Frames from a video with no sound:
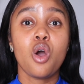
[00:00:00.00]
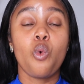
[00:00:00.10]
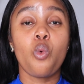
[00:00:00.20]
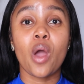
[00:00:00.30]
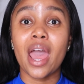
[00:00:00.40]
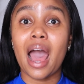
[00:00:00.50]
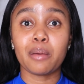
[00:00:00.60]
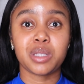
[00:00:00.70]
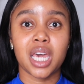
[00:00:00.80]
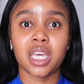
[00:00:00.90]
where
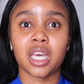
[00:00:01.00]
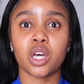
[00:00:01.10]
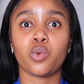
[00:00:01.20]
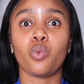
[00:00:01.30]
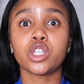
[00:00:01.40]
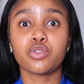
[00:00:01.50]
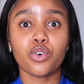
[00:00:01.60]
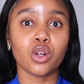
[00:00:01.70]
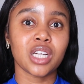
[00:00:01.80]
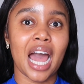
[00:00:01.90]
I'm taking it, which
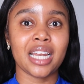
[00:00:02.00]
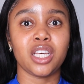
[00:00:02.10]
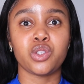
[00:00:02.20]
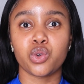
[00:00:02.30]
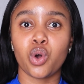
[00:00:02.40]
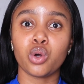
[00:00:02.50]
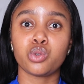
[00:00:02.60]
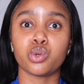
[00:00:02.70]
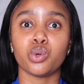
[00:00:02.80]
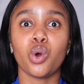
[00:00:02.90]
folder I need to go
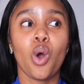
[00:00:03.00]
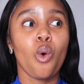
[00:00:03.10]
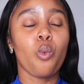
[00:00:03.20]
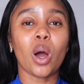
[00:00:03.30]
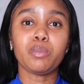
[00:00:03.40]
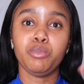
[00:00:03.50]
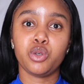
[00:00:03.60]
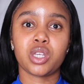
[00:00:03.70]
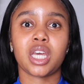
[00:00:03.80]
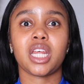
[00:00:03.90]
to, what
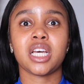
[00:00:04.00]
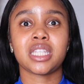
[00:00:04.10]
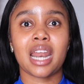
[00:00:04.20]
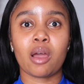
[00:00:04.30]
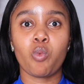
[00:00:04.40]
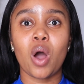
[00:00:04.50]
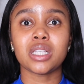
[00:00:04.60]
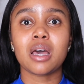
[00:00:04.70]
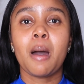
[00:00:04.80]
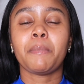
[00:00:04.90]
music it is that I want.